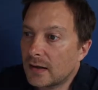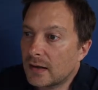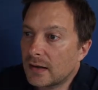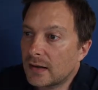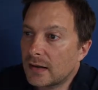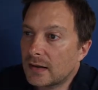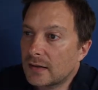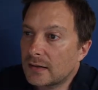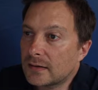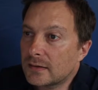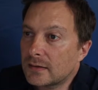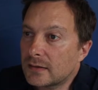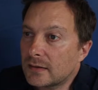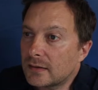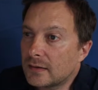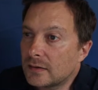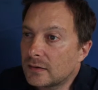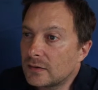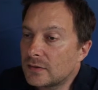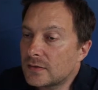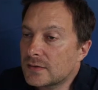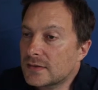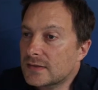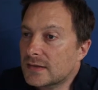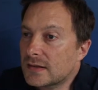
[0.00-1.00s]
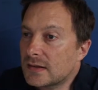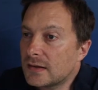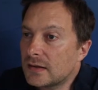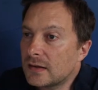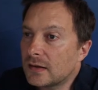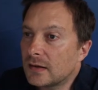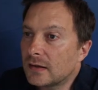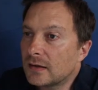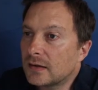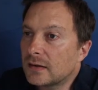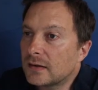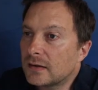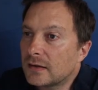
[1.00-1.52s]
and you see
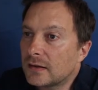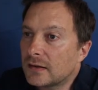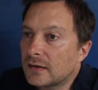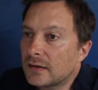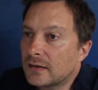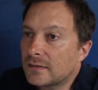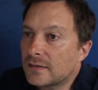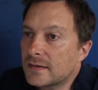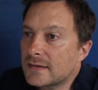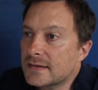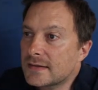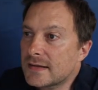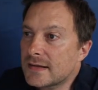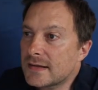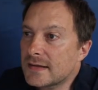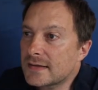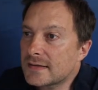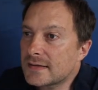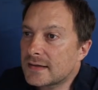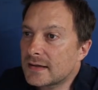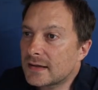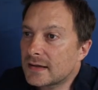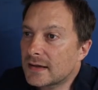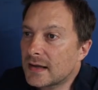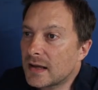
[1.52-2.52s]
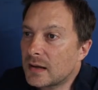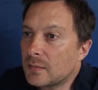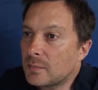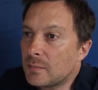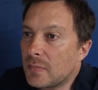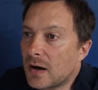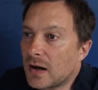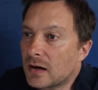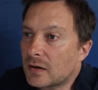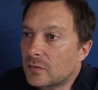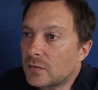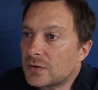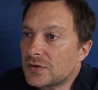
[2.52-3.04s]
this is the game
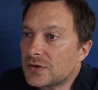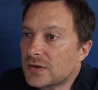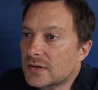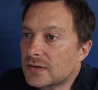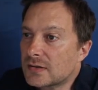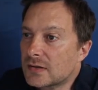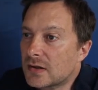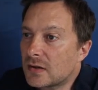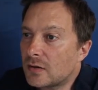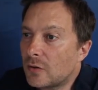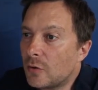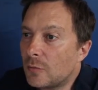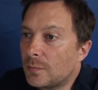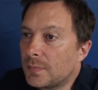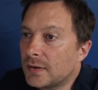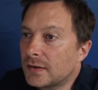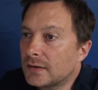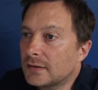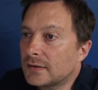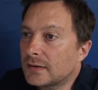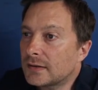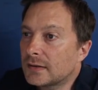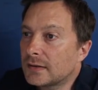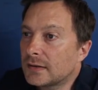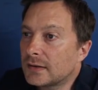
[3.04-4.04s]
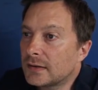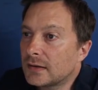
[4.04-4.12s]
bar which is opened.